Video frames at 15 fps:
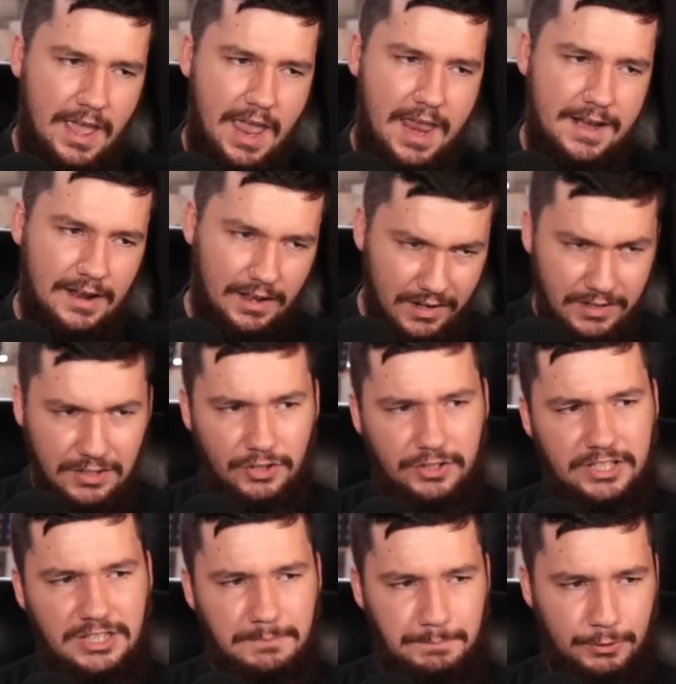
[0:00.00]
And
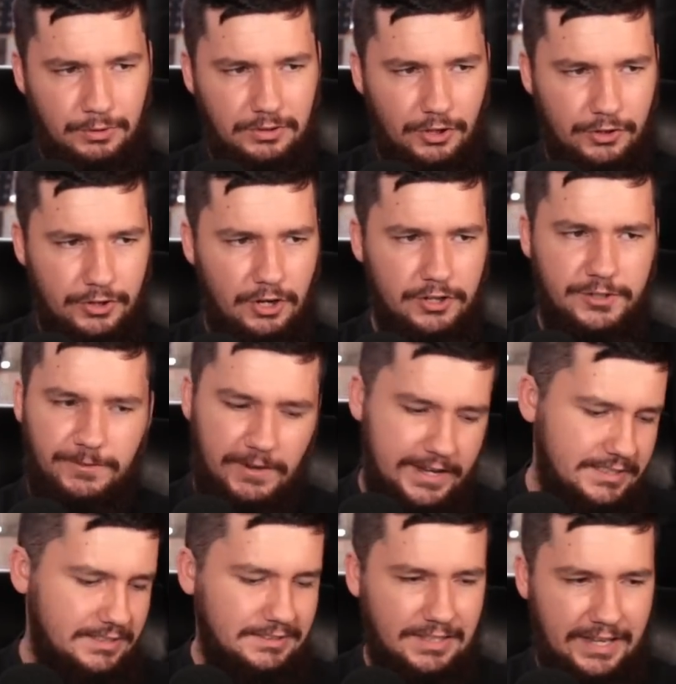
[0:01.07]
unlocking the bootloader on
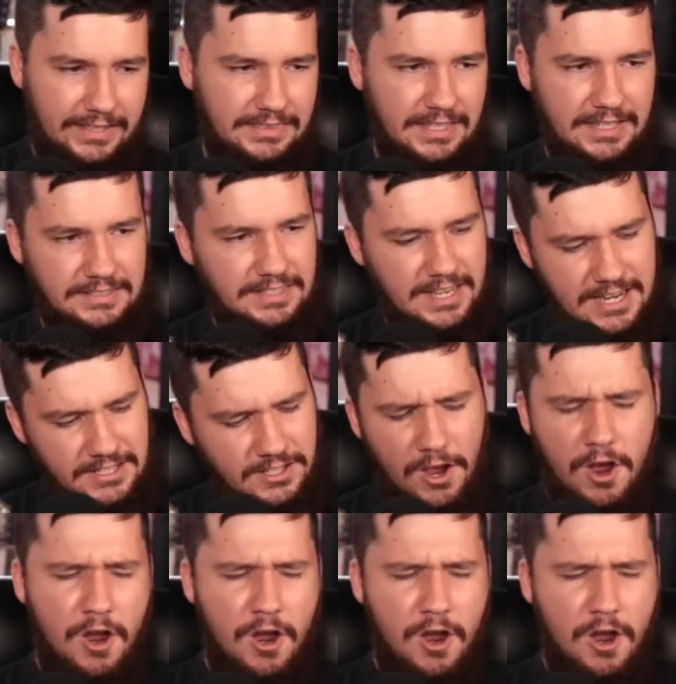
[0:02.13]
devices like this is